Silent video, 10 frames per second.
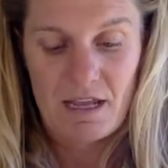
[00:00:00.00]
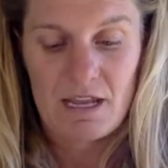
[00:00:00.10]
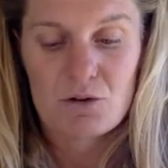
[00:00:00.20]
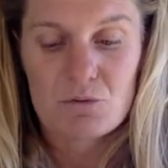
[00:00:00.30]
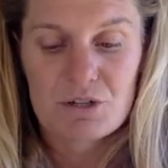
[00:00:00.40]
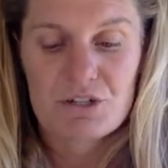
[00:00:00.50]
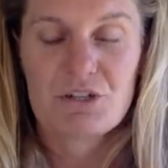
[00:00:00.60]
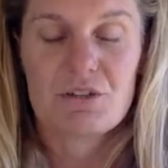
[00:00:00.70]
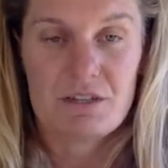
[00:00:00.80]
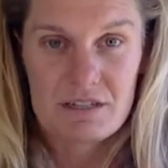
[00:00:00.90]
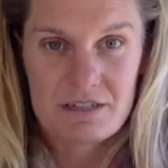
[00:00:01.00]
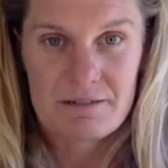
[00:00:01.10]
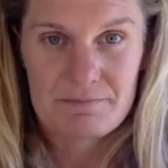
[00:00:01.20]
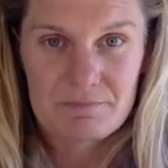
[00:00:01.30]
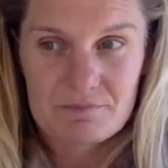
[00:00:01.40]
in order to do
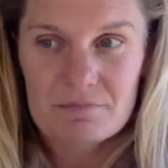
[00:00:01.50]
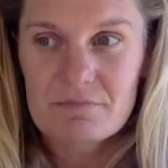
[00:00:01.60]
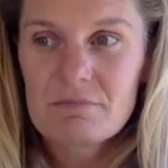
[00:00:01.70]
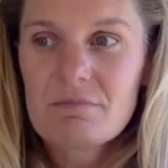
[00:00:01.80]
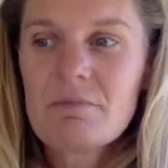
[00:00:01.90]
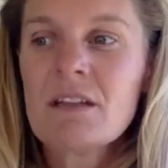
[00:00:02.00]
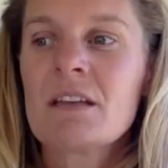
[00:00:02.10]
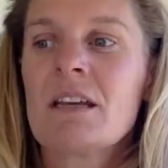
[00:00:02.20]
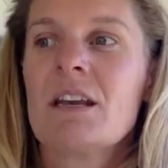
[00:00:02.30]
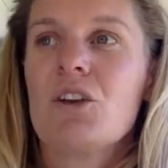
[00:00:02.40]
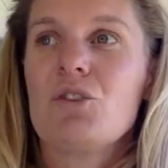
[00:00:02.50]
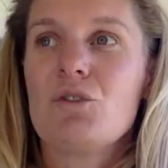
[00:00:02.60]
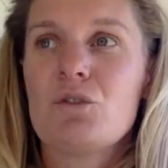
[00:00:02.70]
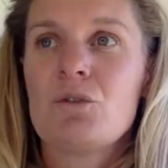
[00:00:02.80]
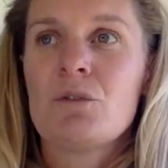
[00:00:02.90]
this,
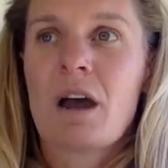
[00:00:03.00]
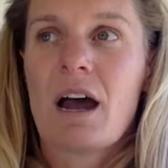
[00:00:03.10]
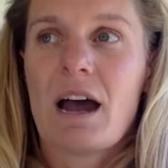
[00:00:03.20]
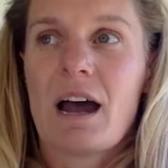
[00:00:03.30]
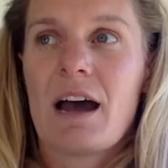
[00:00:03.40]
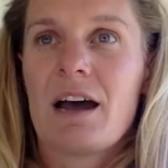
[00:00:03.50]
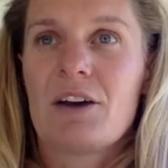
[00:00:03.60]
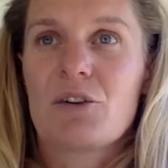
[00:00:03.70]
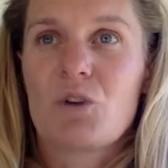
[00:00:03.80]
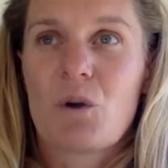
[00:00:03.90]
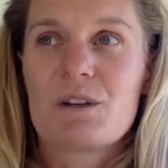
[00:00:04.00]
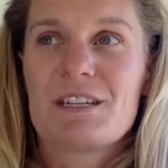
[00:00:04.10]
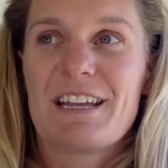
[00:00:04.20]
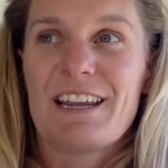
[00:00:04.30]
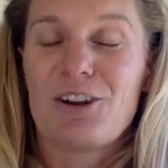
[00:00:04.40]
you are going
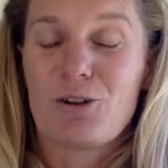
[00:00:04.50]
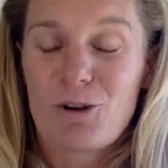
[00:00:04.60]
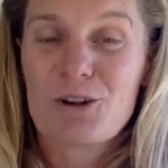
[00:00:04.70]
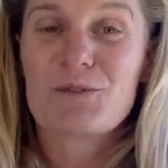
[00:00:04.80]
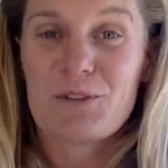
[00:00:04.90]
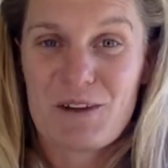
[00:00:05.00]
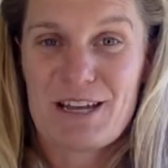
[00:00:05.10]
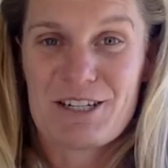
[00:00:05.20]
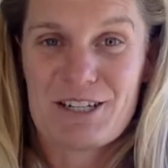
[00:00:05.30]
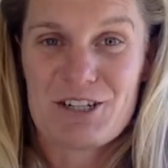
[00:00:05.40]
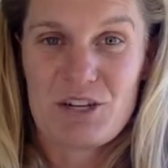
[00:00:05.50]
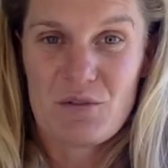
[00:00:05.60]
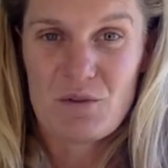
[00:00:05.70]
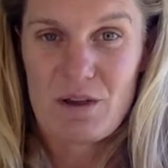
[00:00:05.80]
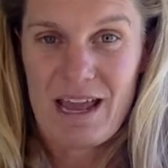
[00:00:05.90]
to get a lot of advantage
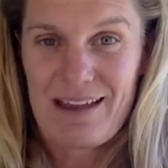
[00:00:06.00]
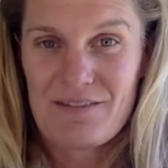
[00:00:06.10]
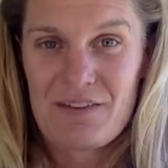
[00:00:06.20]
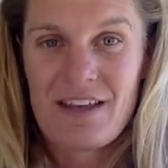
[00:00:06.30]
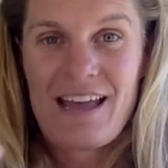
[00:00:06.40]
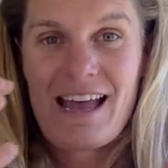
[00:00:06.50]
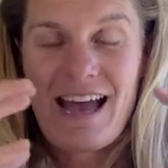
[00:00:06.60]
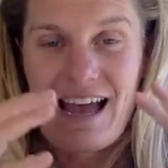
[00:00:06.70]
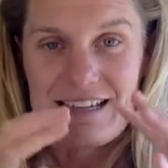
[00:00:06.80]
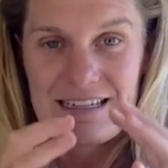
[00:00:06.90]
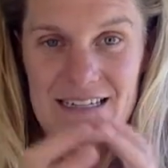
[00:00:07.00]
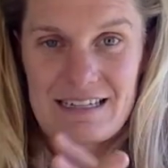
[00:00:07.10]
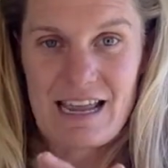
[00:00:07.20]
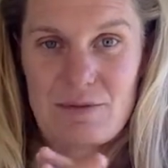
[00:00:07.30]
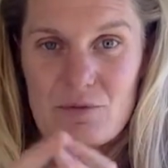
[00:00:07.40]
if you have a
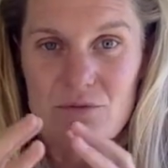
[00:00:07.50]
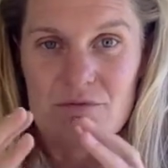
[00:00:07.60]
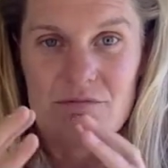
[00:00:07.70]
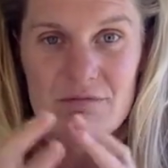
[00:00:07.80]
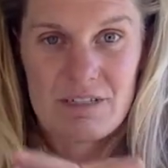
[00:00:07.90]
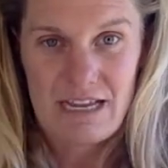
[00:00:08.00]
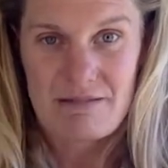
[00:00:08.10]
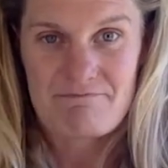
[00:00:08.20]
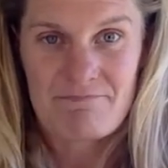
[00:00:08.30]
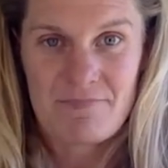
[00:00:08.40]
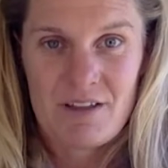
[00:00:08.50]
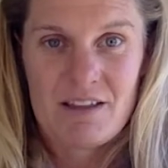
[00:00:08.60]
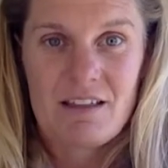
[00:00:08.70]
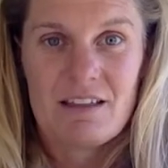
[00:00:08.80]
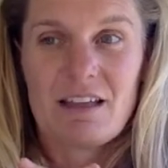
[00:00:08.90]
stable team.
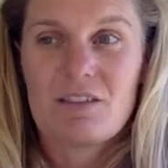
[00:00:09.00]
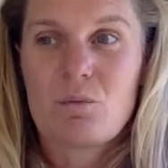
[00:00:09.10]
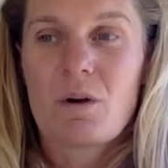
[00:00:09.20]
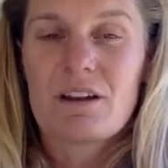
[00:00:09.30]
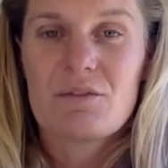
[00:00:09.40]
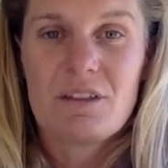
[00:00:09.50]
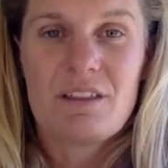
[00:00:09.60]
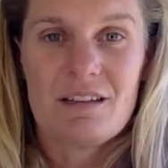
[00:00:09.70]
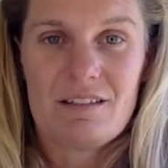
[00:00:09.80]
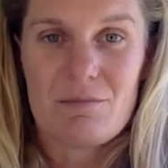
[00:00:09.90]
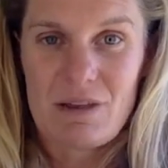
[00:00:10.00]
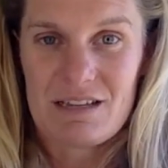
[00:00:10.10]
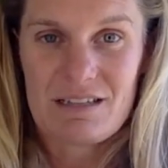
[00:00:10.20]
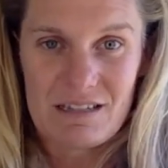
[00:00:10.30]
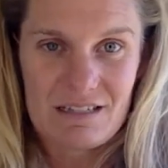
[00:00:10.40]
That's one of the things that
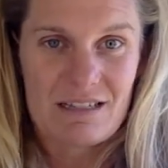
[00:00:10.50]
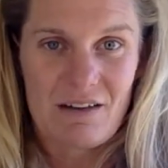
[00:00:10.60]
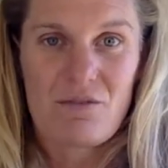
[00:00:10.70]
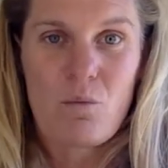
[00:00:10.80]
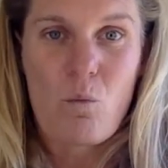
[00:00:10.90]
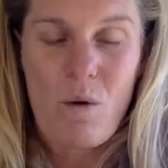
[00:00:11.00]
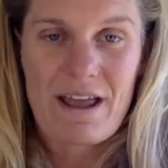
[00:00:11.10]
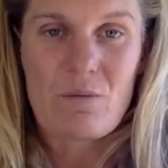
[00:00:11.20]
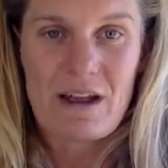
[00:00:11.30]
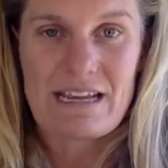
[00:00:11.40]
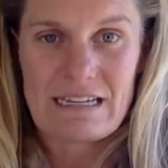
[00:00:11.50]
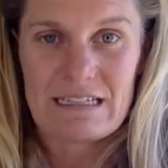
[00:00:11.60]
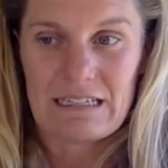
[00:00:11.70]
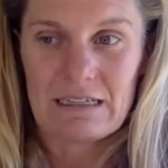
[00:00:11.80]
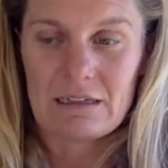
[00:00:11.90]
makes this stuff way, way
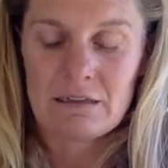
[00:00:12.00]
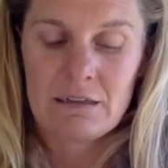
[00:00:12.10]
easier.